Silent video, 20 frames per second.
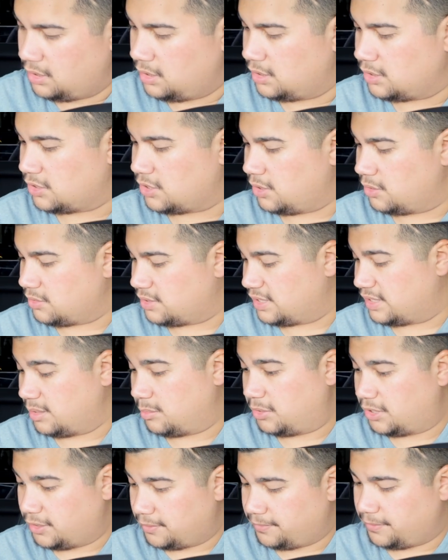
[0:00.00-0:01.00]
So
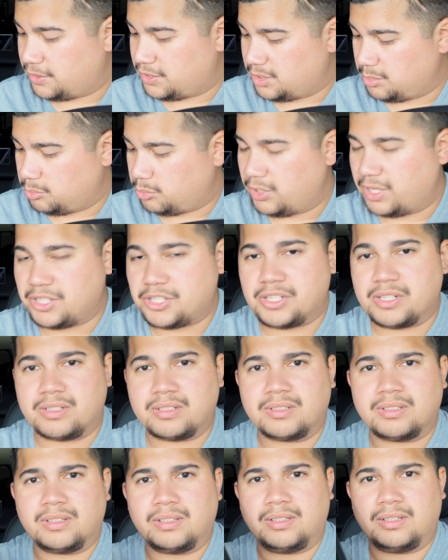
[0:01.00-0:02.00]
similar first
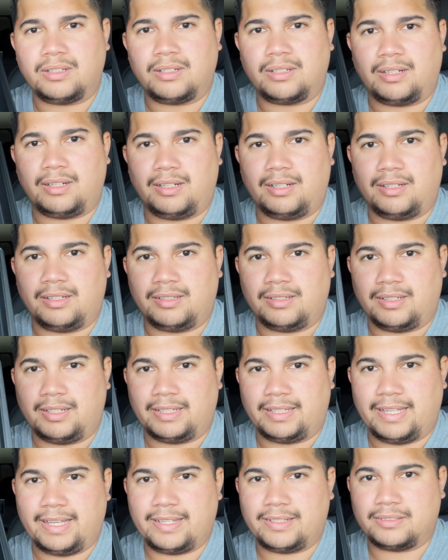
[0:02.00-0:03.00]
impression.
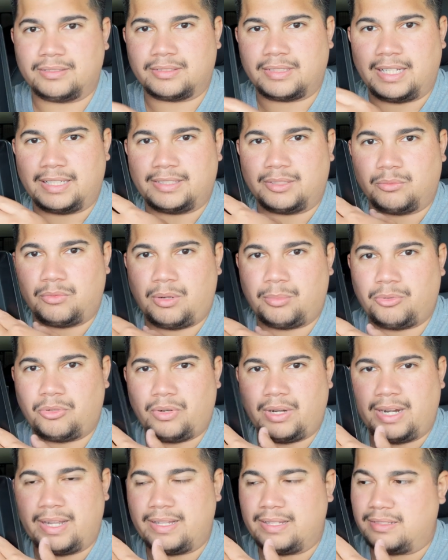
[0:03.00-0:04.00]
Again, got the
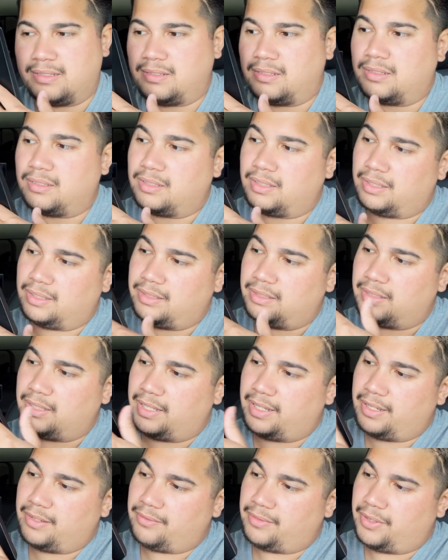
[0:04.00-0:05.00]
rubberized
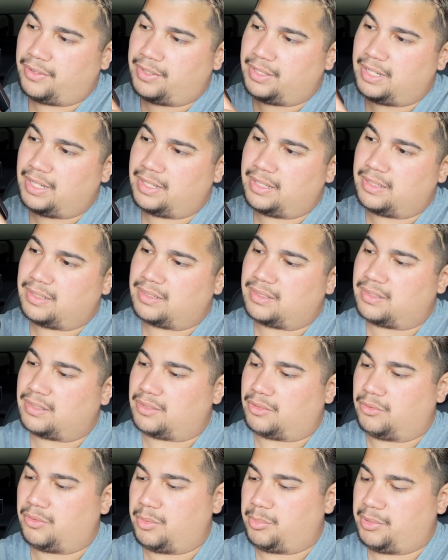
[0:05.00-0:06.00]
inlay, very
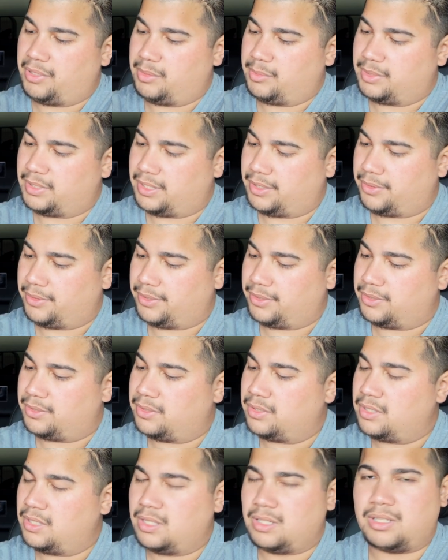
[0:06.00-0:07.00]
nice, grippy
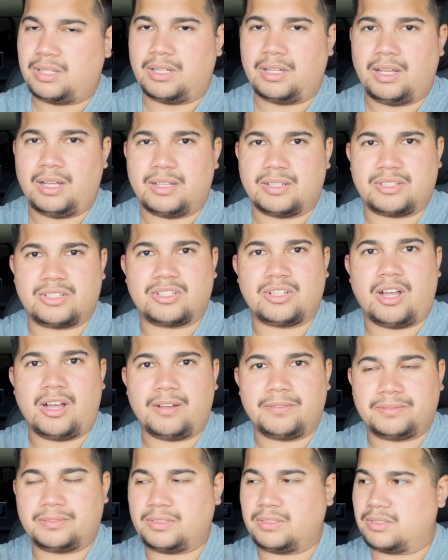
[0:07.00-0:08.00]
material,
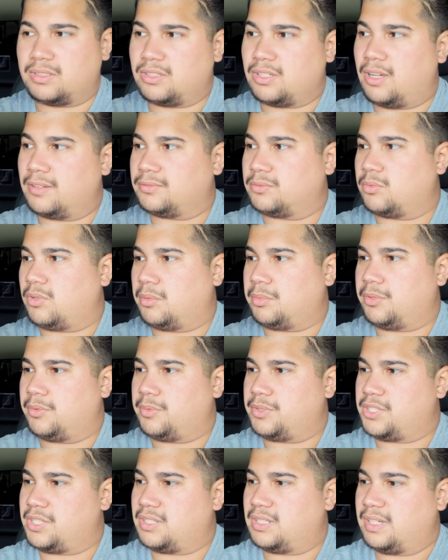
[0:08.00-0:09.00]
soft rubber,
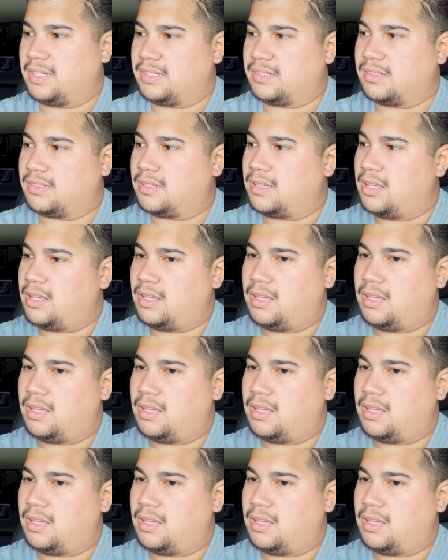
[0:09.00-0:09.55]
which is nice.